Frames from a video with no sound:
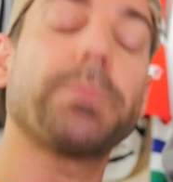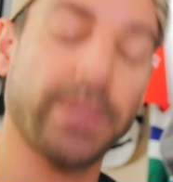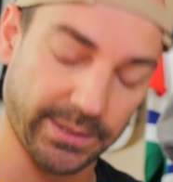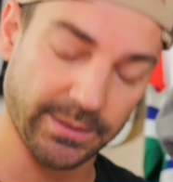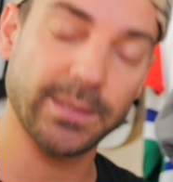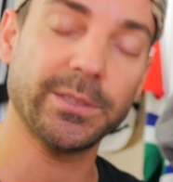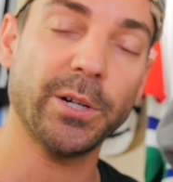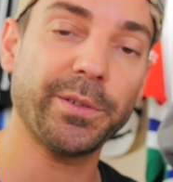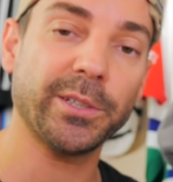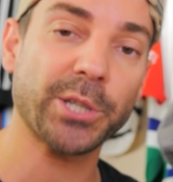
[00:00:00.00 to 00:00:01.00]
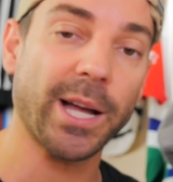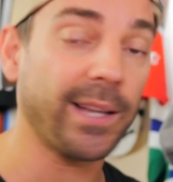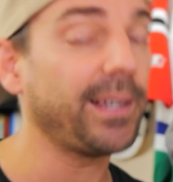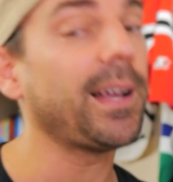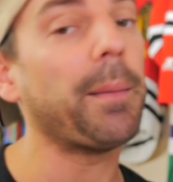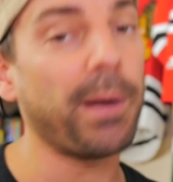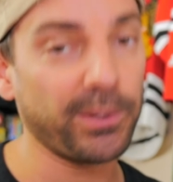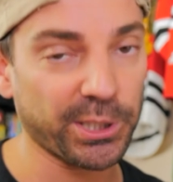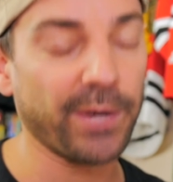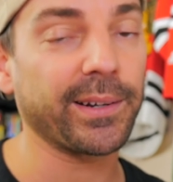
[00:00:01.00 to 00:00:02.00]
please don't feel shy
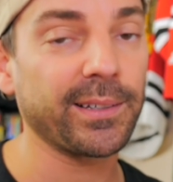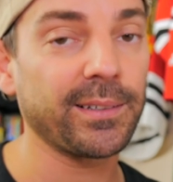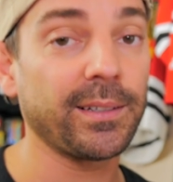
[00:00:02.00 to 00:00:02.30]
about sharing.